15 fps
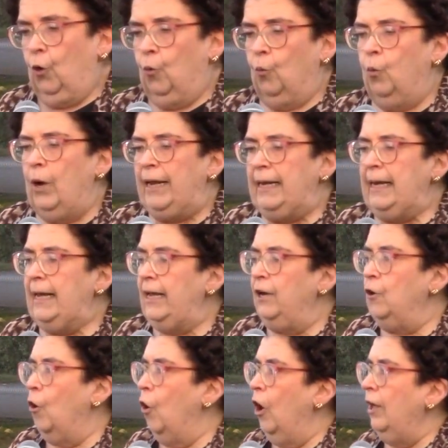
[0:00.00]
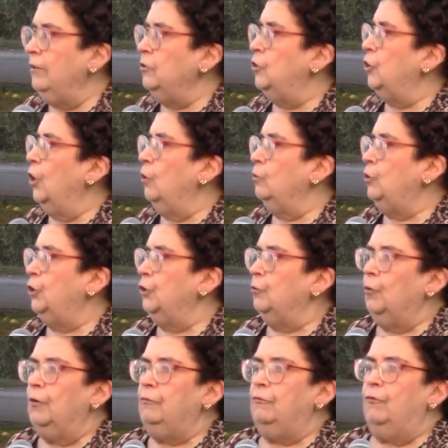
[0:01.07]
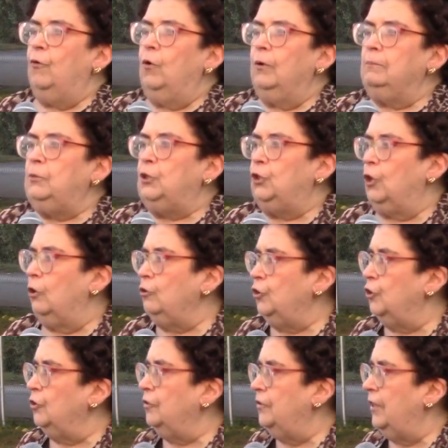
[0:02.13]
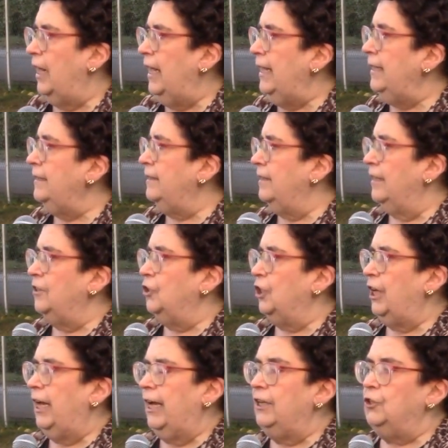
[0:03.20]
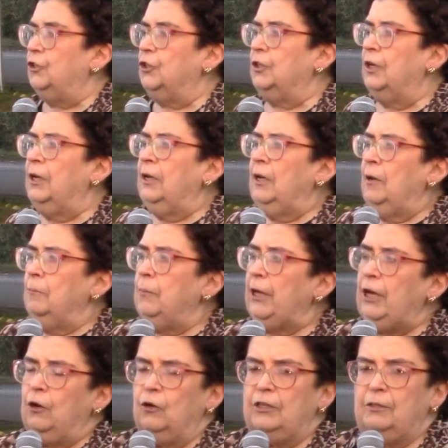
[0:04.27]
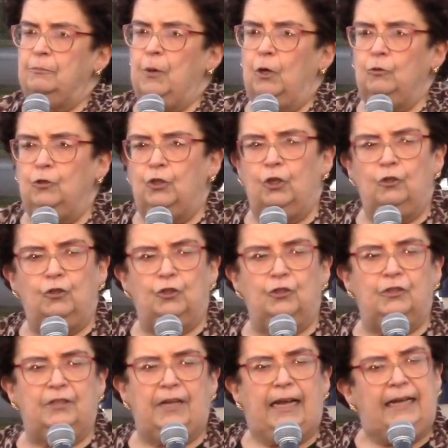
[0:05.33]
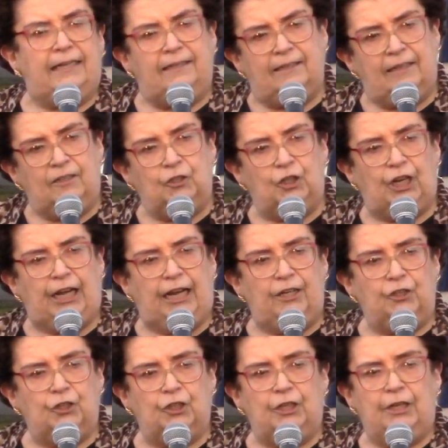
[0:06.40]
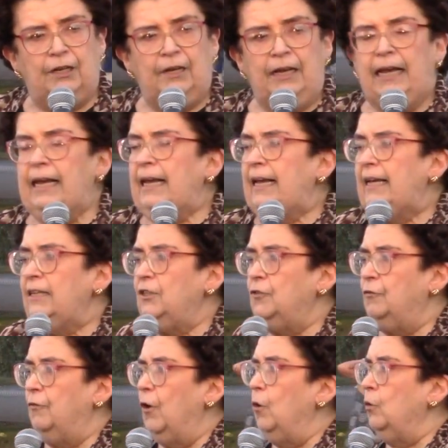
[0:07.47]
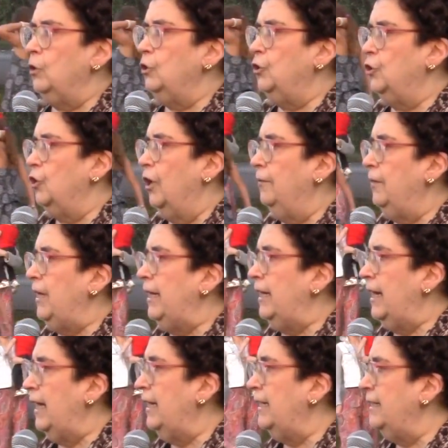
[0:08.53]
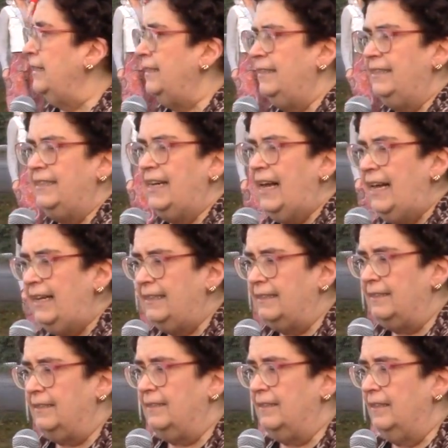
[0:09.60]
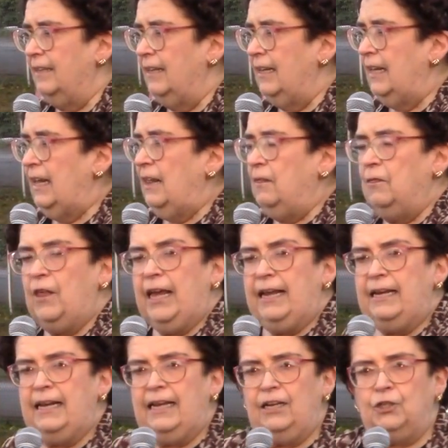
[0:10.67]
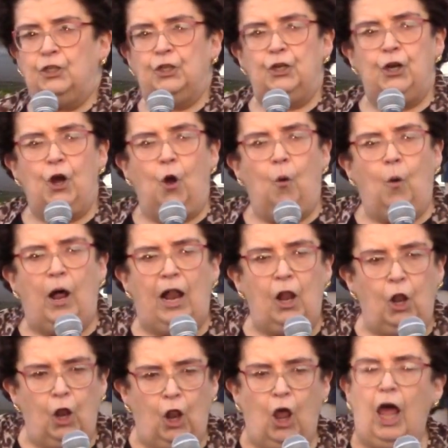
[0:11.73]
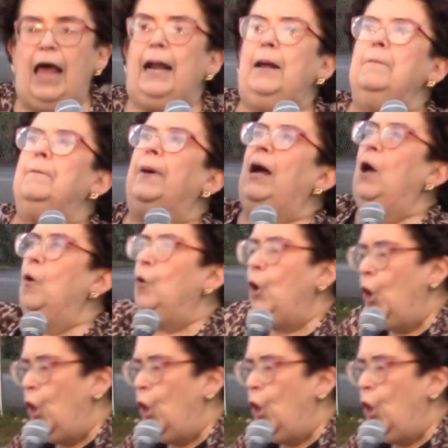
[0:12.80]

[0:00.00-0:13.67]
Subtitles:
We need also to reform social science education, because most social science education is focused on the United States. They need to know a lot about